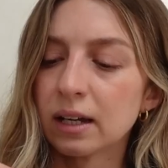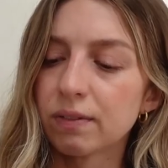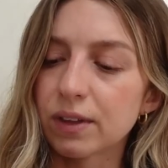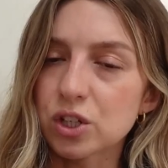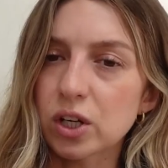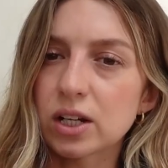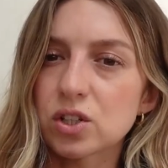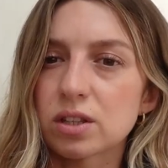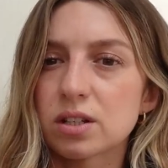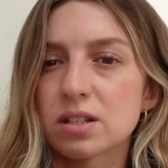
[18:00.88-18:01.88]
They
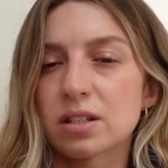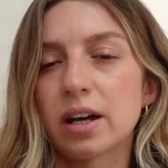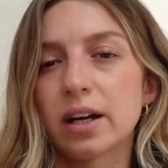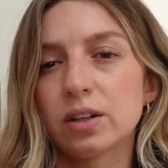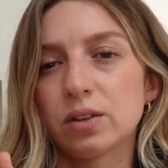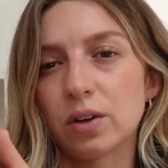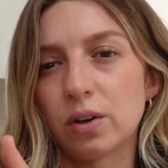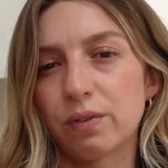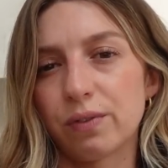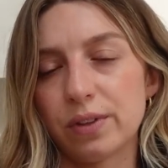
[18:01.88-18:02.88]
changed the design
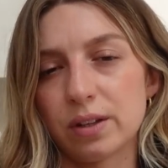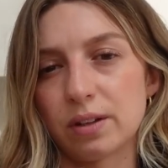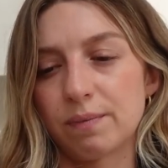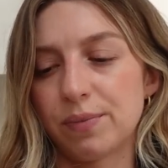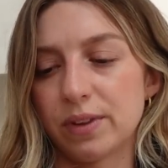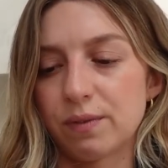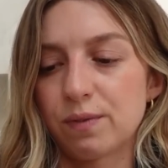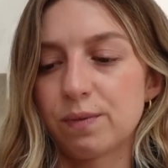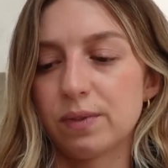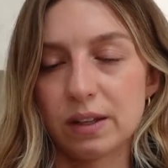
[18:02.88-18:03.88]
of the
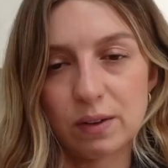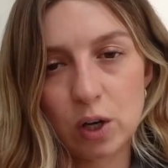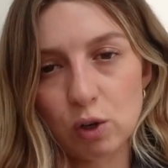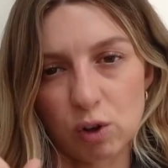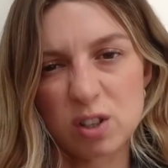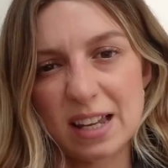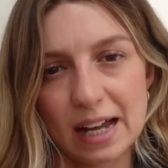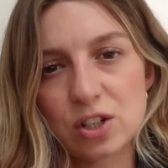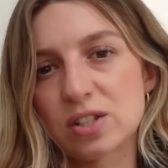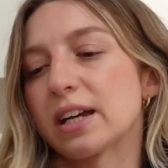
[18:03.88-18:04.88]

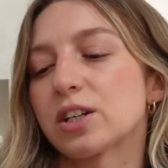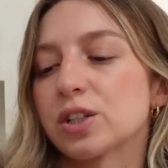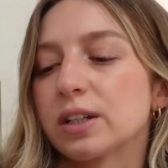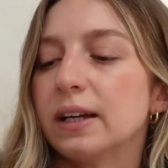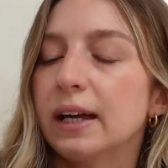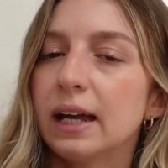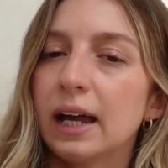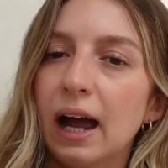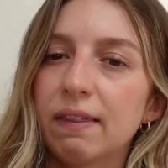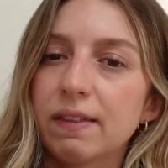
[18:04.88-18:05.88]
crosshatch section,
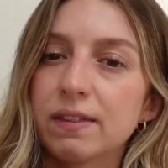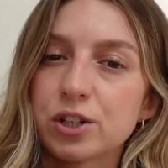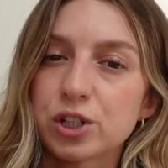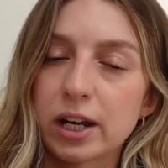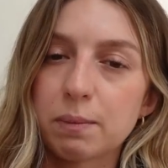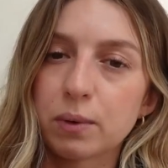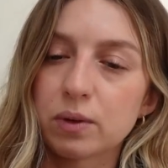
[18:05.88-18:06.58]
and then the shape.